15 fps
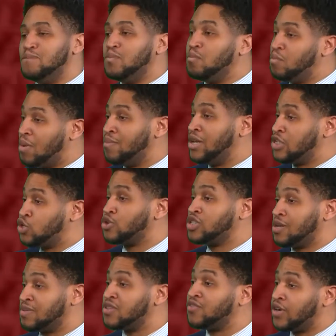But
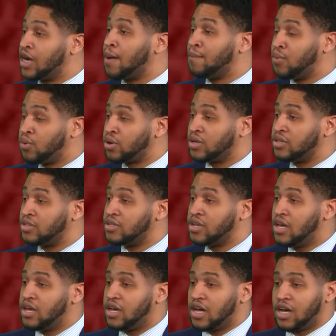mentorship is very important
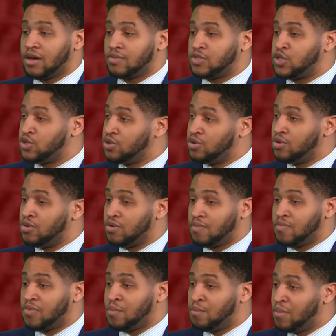to
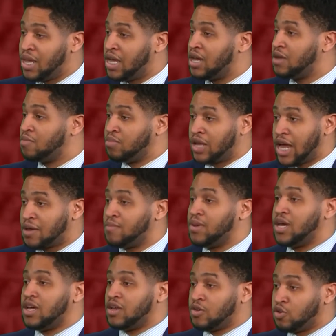men, black
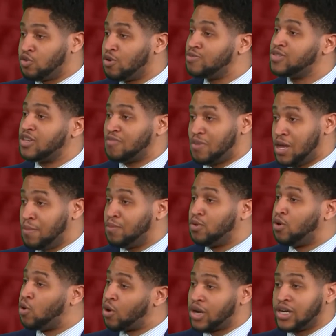men, groups of people,
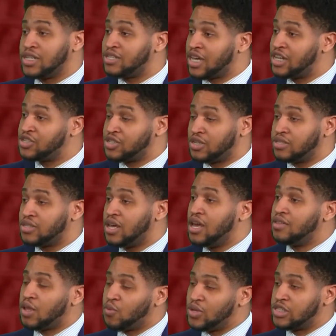organizations,
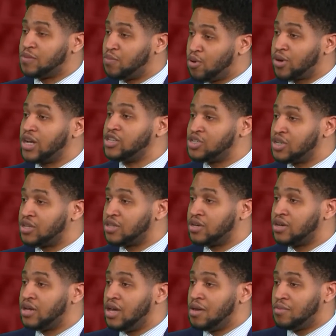that we support each
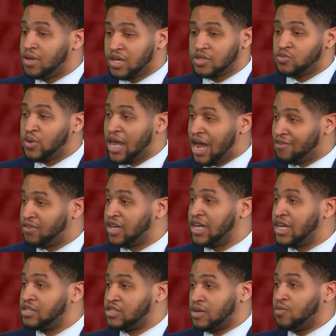other, because we have to
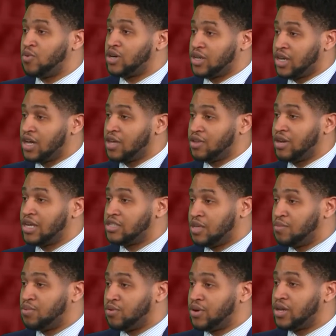get somewhere together at
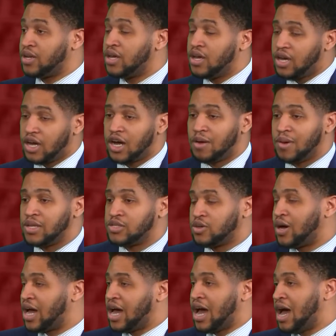some point. And so
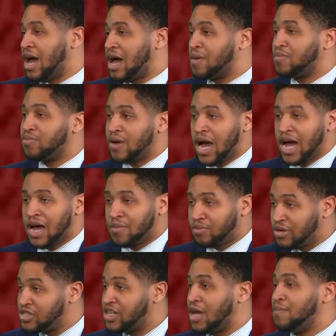I
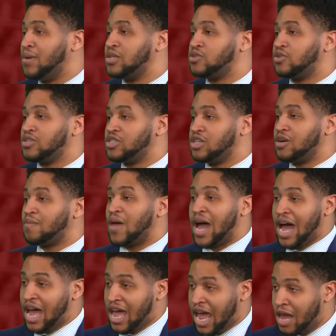appreciate mentorship.
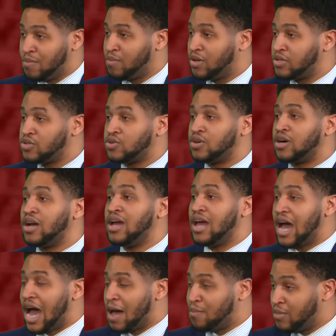I had a mentor.
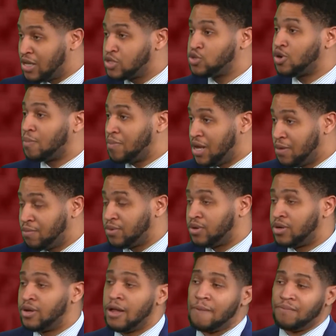I mentor people,
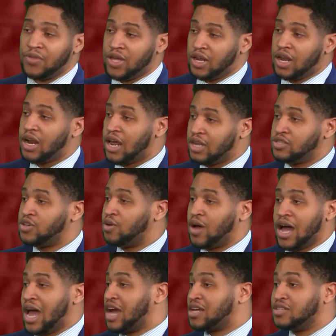and so
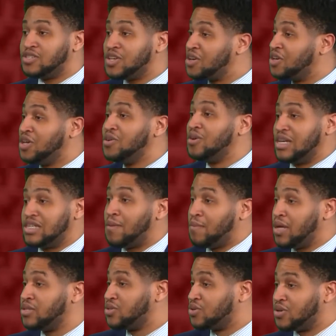I consider you as a
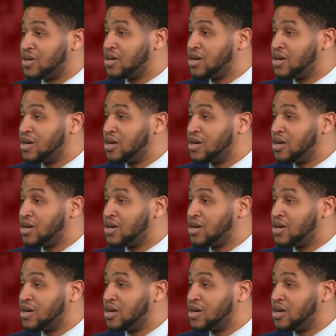mentor.